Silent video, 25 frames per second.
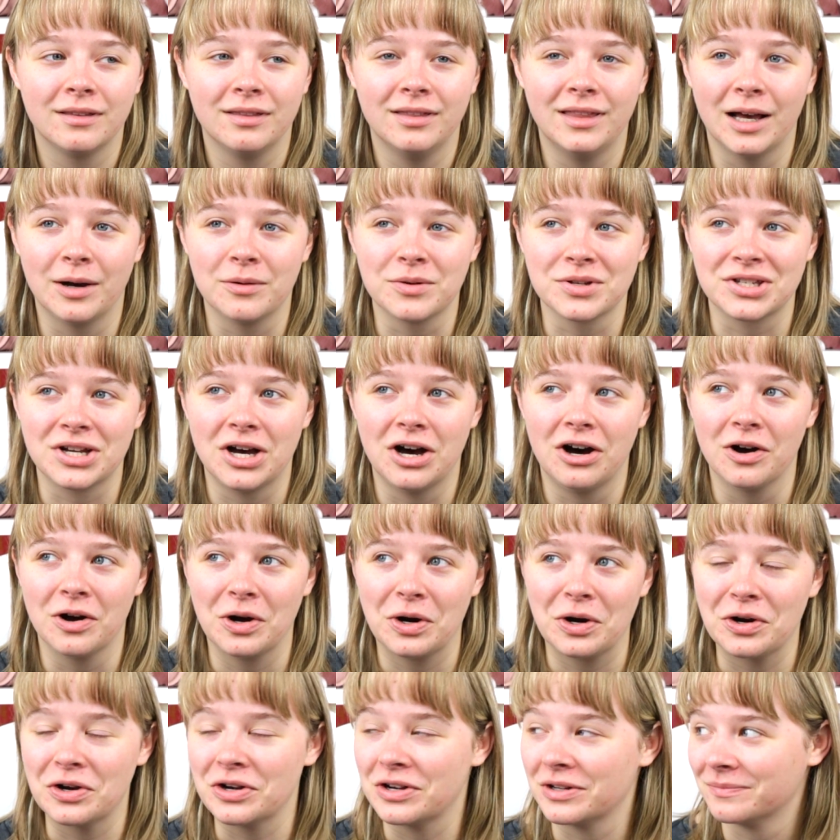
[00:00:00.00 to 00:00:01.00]
that was
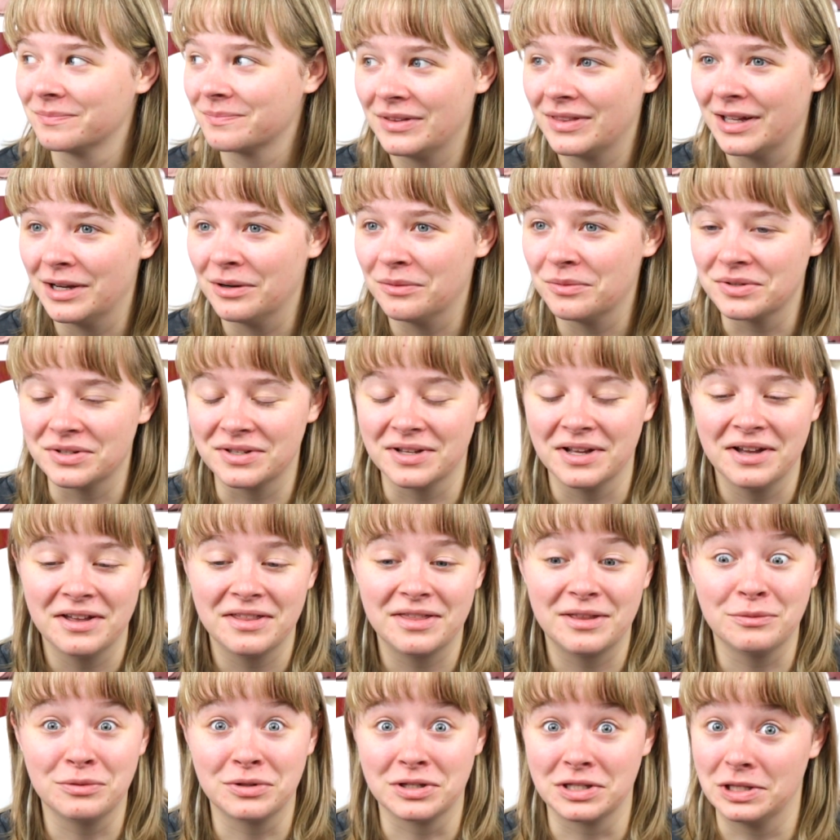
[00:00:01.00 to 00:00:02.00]
hard. That was,
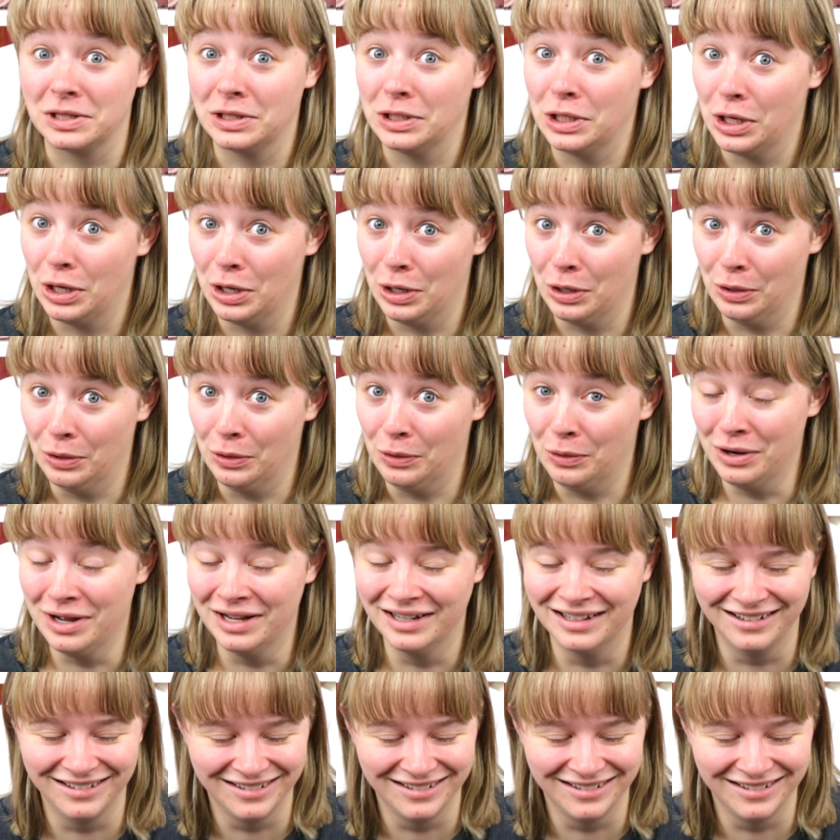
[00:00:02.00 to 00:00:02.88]
that was low.